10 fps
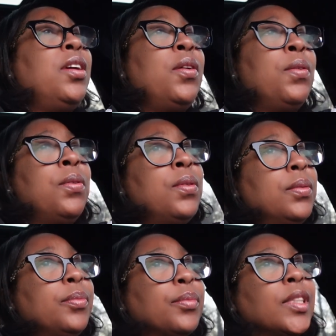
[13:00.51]
you.
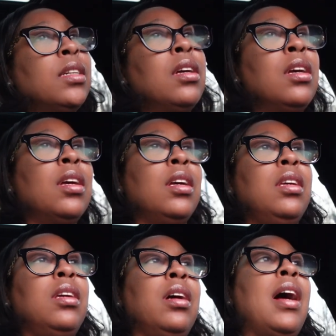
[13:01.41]

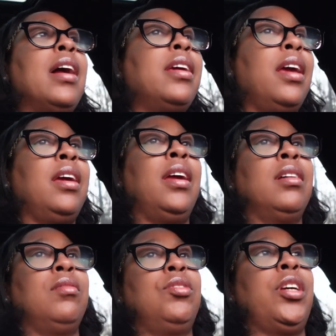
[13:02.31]
Yeah, I can't
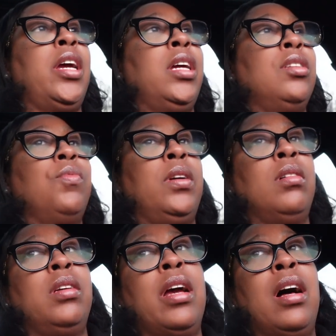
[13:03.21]
handle change
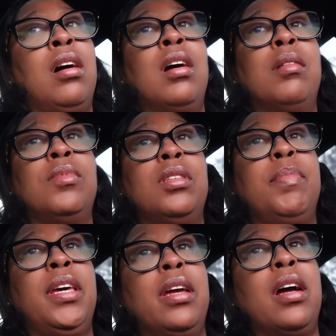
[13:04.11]
well, y'all. I'm just
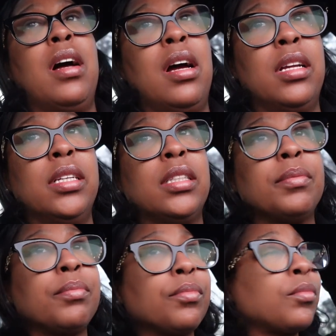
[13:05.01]
being honest.
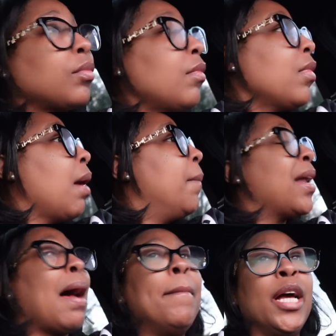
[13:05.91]
But
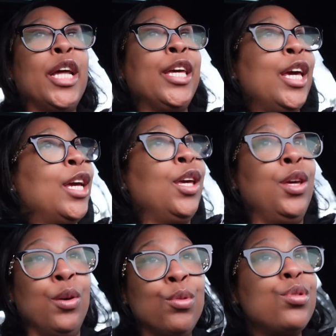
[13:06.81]
I better get
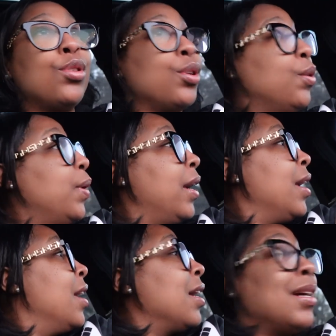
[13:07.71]
used to it
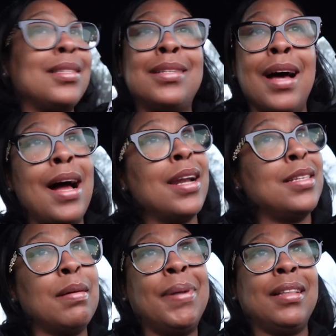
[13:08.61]
because God
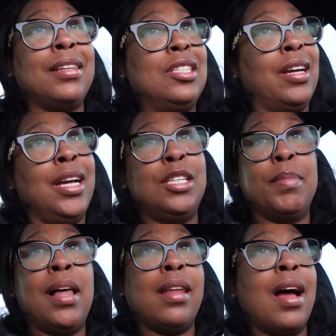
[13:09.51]
is about to change
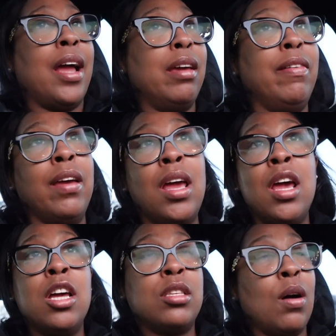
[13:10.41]
my
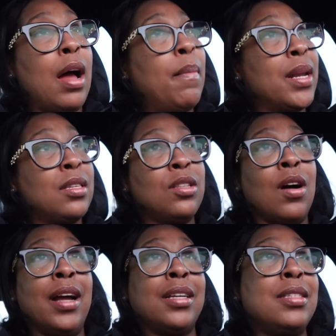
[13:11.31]
life. So I better
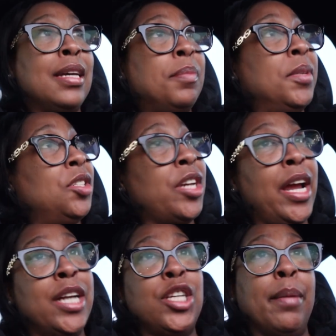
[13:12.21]
start accepting
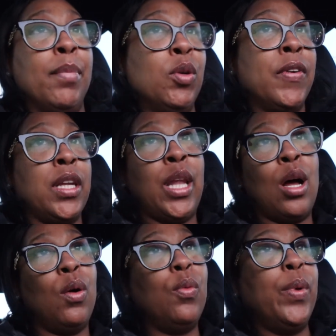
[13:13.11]
change and moving
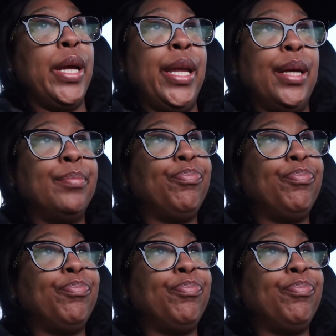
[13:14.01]
along with it.